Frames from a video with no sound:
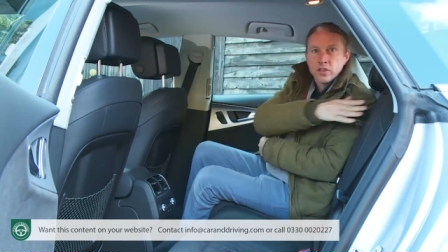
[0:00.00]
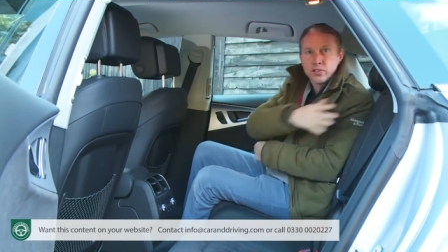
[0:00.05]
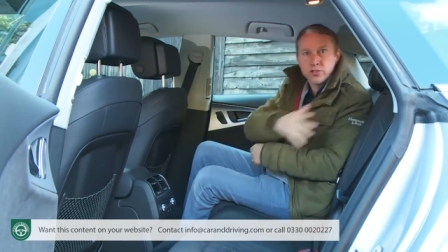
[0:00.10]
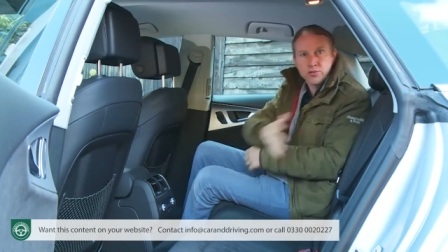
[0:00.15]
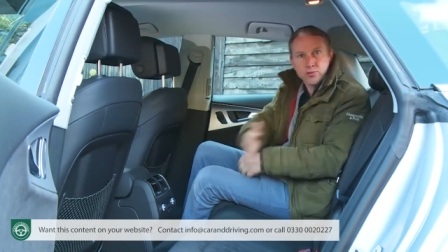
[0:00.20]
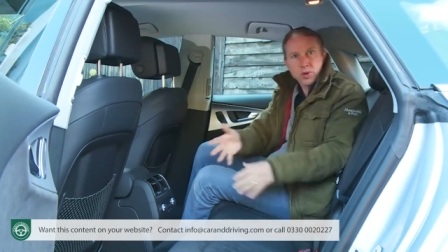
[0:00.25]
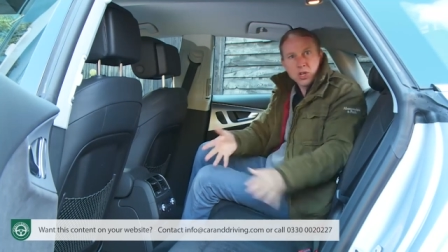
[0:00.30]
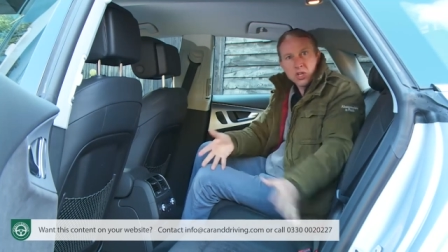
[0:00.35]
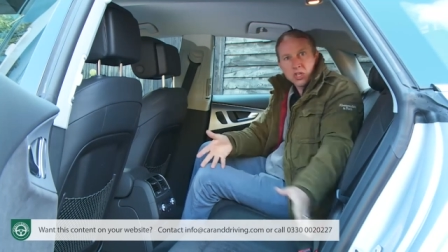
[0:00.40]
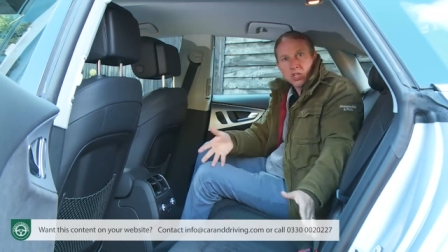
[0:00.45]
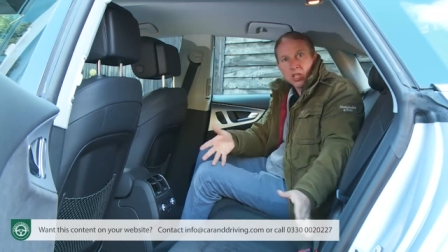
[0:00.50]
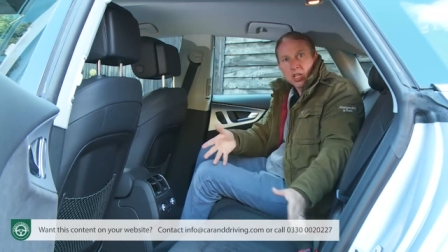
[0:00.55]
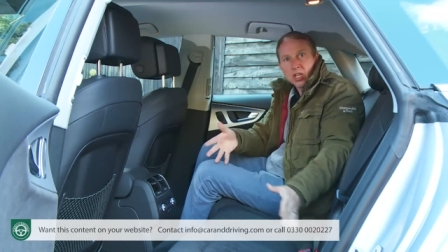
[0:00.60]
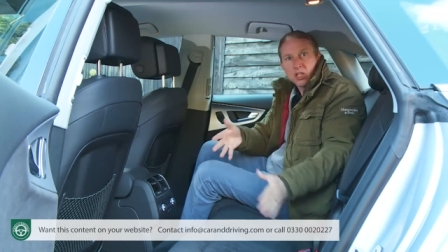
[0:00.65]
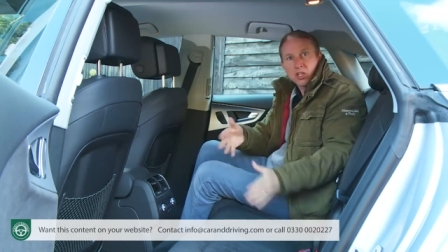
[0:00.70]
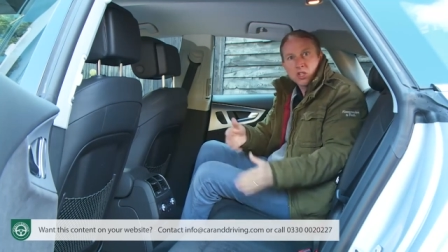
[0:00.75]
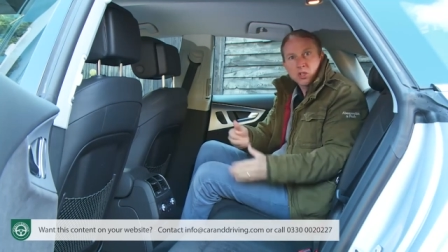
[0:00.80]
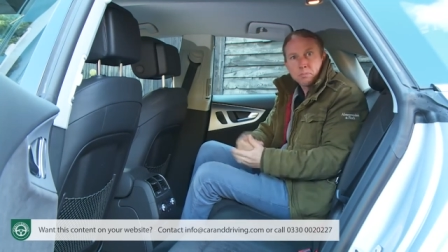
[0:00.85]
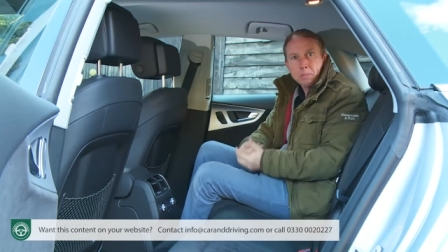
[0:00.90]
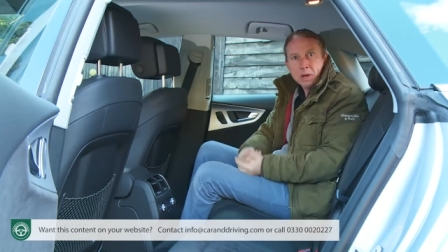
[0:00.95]
Three-seat
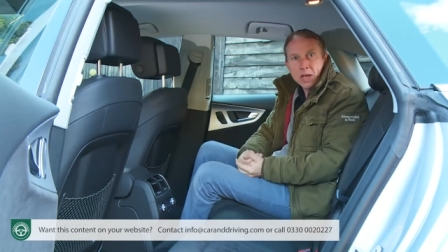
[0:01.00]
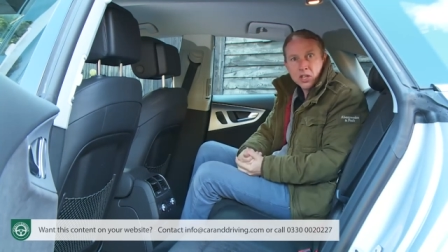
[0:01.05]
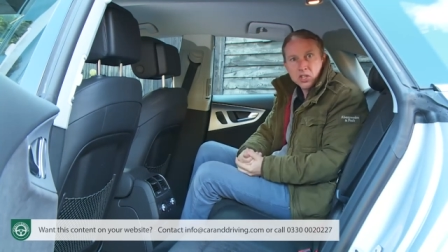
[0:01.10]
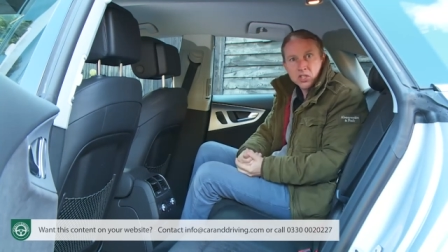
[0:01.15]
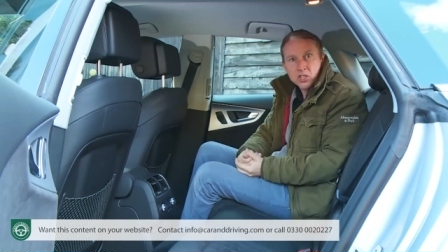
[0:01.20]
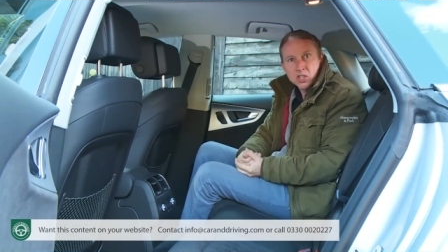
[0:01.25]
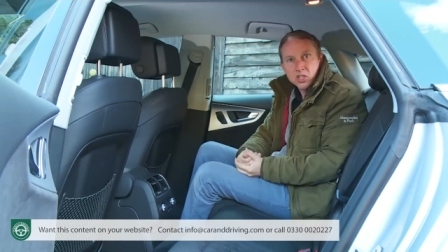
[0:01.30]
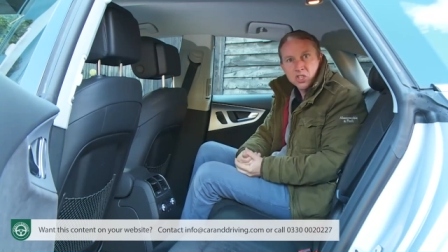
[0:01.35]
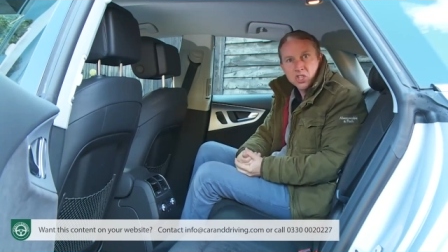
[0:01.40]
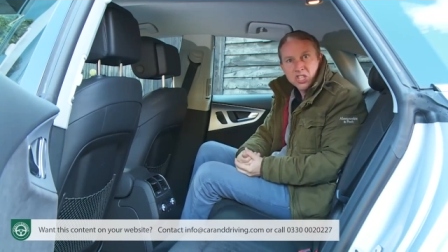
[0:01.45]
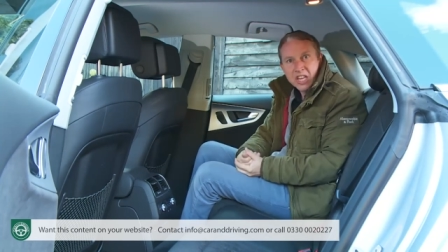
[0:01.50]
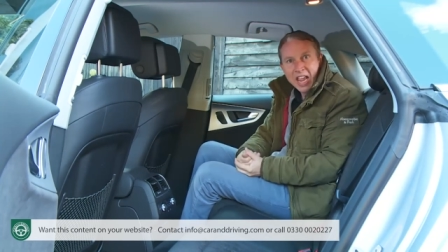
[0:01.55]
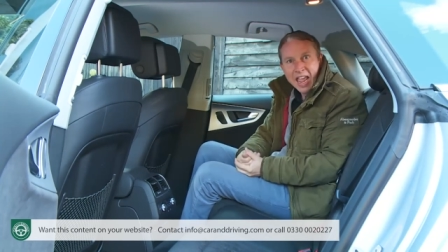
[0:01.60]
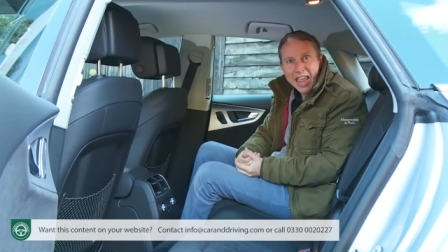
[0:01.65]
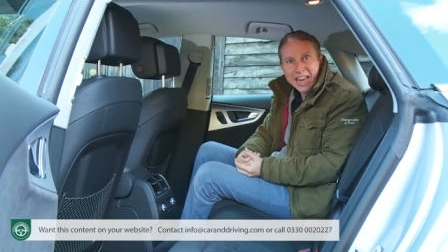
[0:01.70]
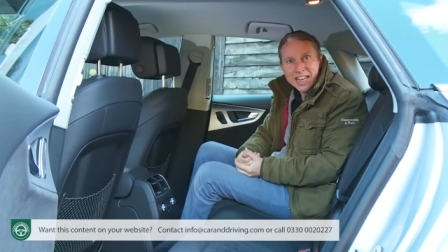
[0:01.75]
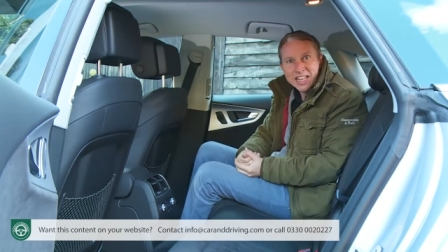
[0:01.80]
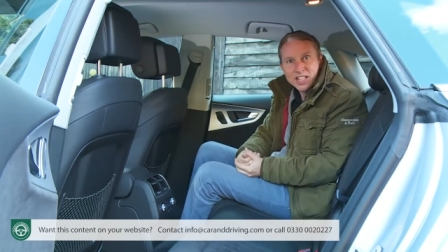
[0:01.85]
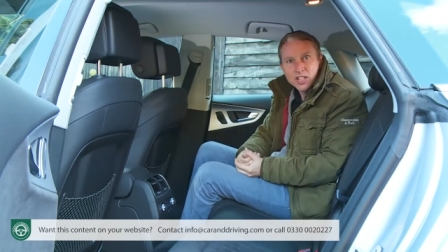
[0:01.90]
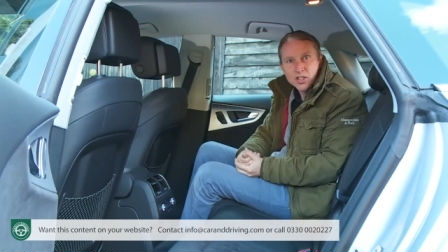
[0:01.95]
space as
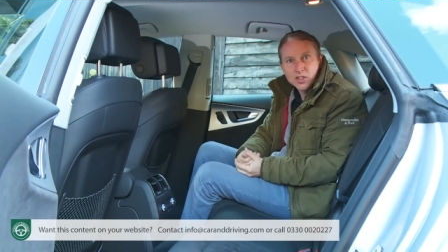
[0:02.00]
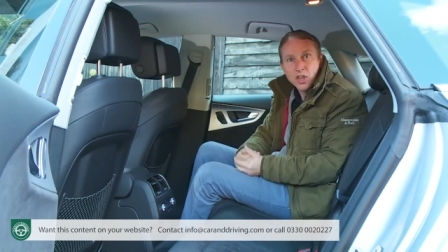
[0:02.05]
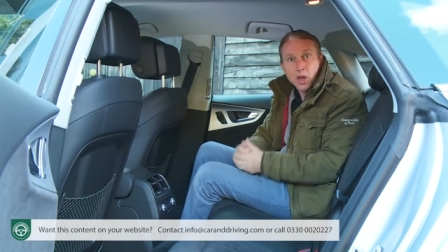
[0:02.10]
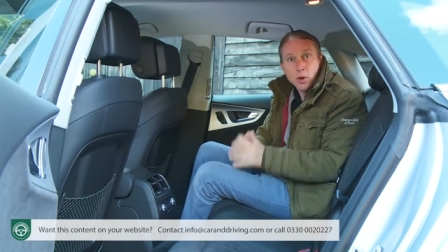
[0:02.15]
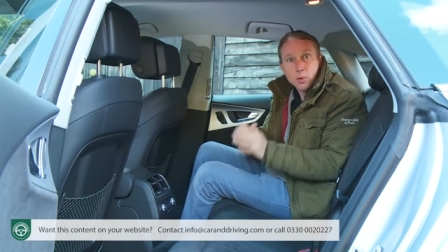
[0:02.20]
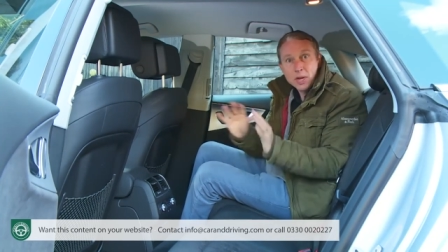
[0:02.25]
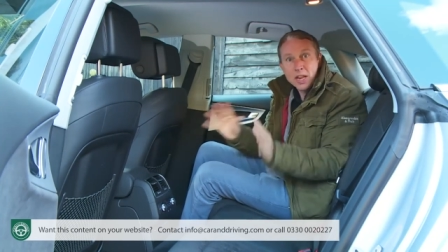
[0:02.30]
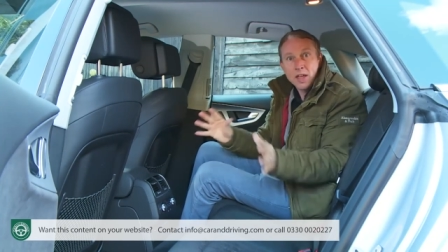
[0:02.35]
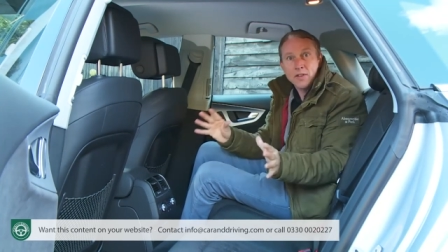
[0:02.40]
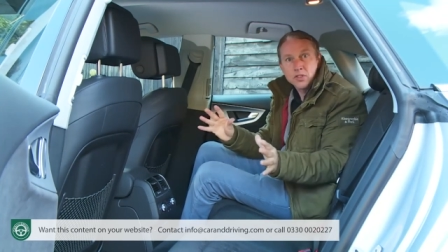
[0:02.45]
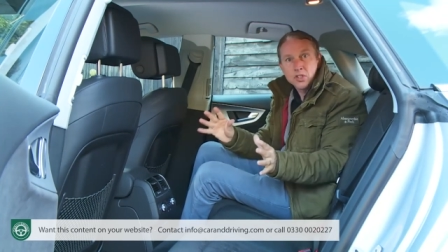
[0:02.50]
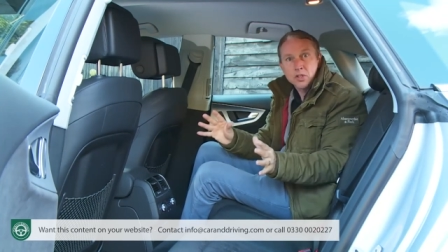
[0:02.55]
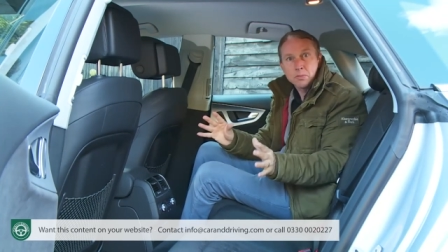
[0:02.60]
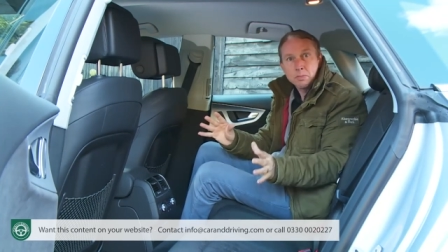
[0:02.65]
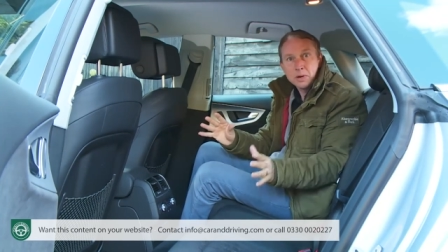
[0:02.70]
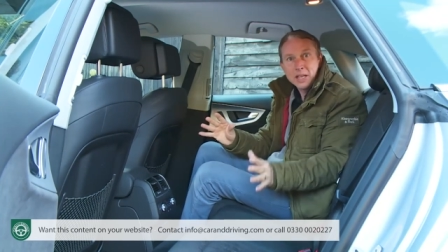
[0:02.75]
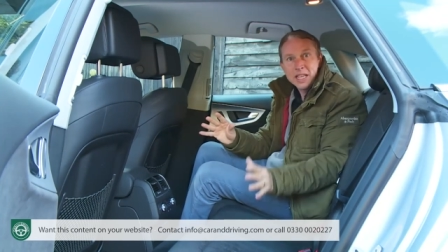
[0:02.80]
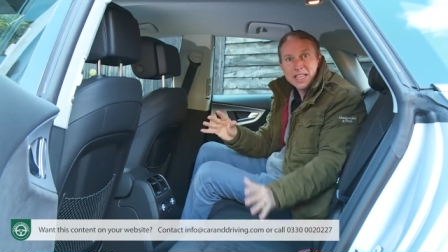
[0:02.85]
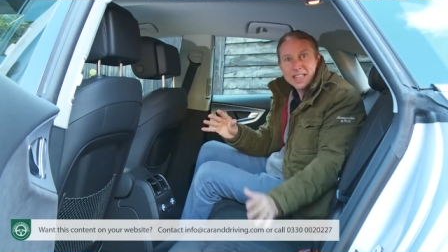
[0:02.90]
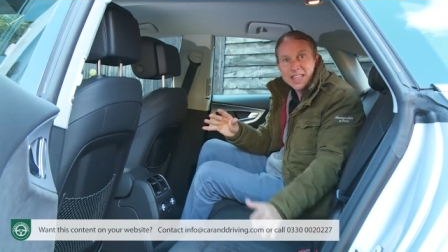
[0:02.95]
standard, though inevitably